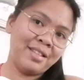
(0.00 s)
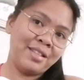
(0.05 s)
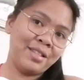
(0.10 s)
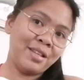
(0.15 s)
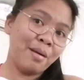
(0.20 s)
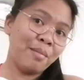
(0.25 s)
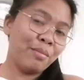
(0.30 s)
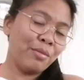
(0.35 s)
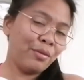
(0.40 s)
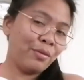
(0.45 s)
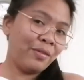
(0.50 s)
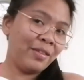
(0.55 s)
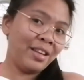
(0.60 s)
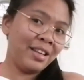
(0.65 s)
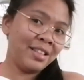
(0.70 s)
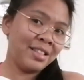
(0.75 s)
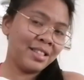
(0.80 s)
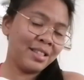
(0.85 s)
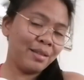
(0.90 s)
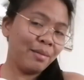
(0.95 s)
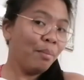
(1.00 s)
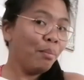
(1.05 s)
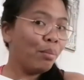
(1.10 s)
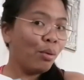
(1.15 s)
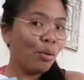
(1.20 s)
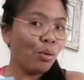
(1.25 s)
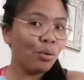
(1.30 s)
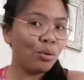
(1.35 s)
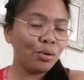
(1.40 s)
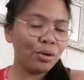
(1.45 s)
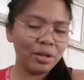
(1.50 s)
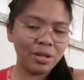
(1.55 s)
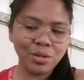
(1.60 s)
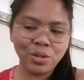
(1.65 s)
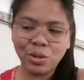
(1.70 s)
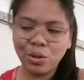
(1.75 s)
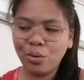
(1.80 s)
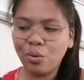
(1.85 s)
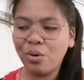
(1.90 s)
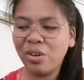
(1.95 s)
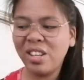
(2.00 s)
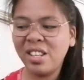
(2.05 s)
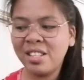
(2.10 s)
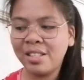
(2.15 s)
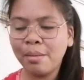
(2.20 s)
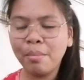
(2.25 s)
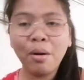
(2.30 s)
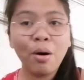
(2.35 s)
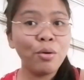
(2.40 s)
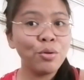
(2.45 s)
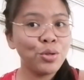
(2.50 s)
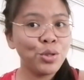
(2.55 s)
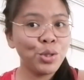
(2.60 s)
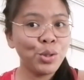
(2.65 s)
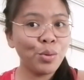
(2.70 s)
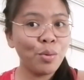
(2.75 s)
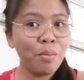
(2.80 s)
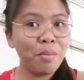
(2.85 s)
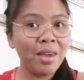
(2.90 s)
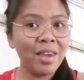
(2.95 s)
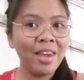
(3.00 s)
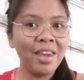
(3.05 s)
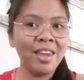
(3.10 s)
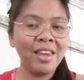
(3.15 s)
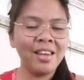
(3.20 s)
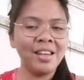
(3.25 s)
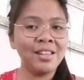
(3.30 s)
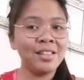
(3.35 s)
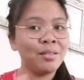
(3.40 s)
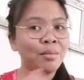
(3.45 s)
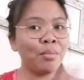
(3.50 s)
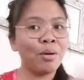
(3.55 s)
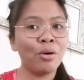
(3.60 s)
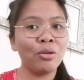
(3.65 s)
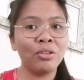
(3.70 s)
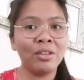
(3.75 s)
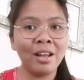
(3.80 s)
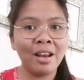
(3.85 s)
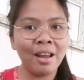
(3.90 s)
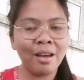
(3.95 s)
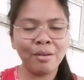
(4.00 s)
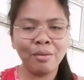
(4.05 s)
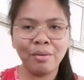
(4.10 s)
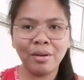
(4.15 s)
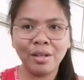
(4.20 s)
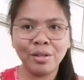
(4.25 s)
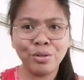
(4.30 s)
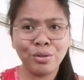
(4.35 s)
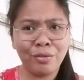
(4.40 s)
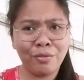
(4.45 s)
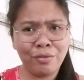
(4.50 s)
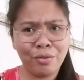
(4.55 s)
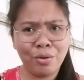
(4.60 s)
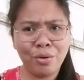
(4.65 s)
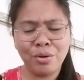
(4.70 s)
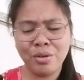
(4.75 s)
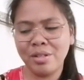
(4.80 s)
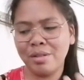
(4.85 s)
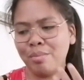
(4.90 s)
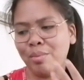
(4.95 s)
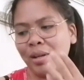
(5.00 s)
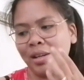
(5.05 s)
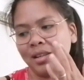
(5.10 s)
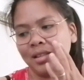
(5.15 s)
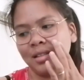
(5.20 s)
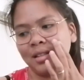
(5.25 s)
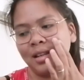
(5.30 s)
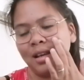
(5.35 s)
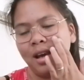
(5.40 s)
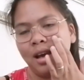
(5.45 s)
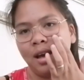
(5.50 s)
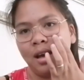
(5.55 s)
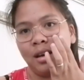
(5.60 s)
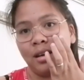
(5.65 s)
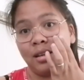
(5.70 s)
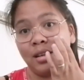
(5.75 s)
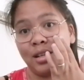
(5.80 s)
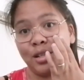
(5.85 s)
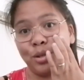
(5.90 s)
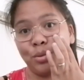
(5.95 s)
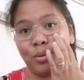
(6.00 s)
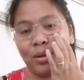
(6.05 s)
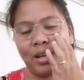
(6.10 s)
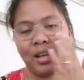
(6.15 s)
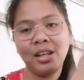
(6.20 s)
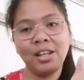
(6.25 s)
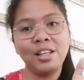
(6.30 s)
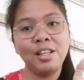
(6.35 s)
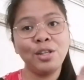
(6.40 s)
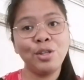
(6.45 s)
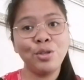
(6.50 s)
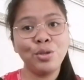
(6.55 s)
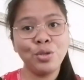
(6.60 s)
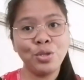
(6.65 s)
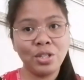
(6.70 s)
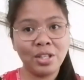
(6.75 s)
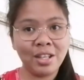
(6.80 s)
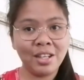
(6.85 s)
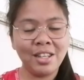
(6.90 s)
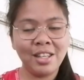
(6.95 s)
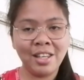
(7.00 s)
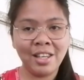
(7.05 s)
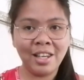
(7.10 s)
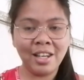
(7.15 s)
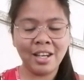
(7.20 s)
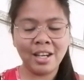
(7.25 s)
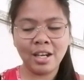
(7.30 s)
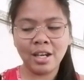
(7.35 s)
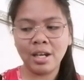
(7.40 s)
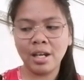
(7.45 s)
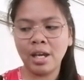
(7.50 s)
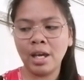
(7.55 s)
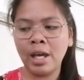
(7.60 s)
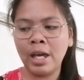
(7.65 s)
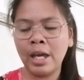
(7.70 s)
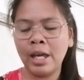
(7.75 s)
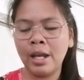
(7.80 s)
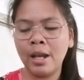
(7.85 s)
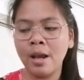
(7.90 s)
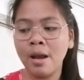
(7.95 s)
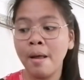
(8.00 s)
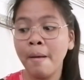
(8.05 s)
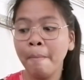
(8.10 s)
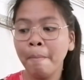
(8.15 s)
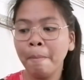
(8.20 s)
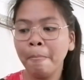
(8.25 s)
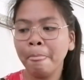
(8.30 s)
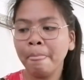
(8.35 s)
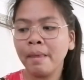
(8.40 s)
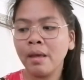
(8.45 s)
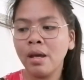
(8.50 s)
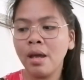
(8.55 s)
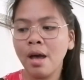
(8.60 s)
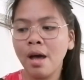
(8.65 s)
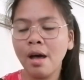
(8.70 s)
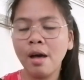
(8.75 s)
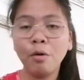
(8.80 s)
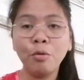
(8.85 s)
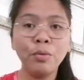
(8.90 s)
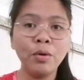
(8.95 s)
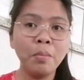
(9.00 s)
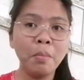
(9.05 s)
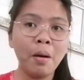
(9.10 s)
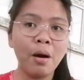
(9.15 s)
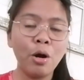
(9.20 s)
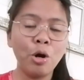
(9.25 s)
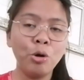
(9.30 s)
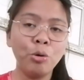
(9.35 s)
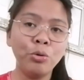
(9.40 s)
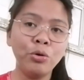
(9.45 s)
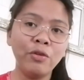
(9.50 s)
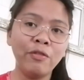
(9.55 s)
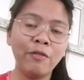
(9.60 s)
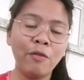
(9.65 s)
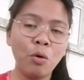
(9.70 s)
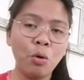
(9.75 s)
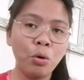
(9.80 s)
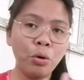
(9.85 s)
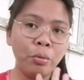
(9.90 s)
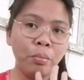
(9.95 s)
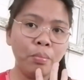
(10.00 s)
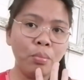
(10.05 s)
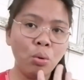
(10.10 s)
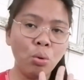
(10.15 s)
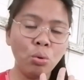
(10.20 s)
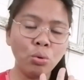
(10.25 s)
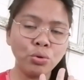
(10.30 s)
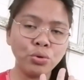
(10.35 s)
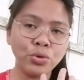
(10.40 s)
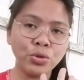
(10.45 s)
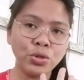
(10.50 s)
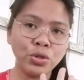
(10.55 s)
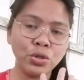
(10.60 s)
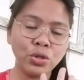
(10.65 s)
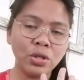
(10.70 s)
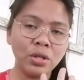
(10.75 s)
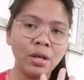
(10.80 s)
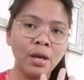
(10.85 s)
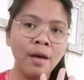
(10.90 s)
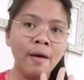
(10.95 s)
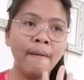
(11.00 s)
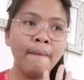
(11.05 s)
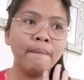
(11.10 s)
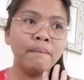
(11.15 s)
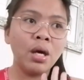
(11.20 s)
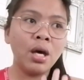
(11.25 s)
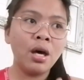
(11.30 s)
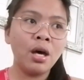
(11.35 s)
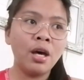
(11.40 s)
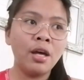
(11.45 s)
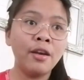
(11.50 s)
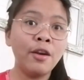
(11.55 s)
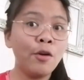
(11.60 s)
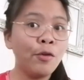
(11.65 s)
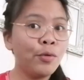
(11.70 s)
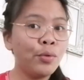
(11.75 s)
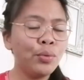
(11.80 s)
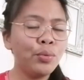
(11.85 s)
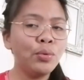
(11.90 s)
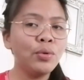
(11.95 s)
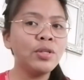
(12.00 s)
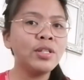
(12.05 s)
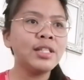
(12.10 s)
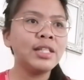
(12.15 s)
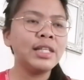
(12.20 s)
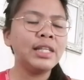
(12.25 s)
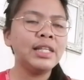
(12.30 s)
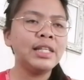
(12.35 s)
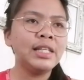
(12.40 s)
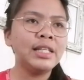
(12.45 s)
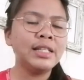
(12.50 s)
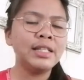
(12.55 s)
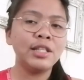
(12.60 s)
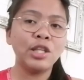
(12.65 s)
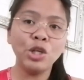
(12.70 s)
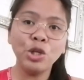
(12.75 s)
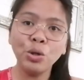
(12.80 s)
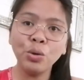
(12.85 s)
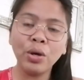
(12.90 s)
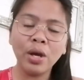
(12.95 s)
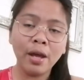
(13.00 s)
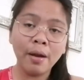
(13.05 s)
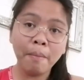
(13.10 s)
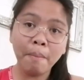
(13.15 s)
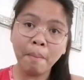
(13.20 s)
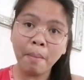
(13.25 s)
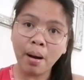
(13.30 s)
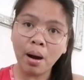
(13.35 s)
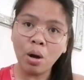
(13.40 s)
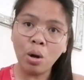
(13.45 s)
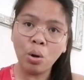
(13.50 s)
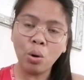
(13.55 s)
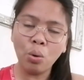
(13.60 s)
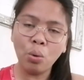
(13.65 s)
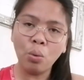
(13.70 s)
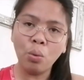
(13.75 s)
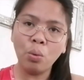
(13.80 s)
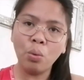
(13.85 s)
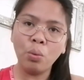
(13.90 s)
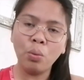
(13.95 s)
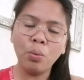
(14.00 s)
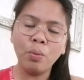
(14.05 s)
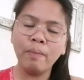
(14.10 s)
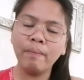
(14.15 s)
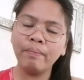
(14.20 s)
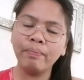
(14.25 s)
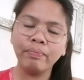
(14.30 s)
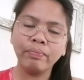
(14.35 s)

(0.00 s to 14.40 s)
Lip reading: some of this book. So it's about Suomi, it's about the language, of course, because that's what I need to study here. And yeah, we borrowed 4 books. The rules is you can borrow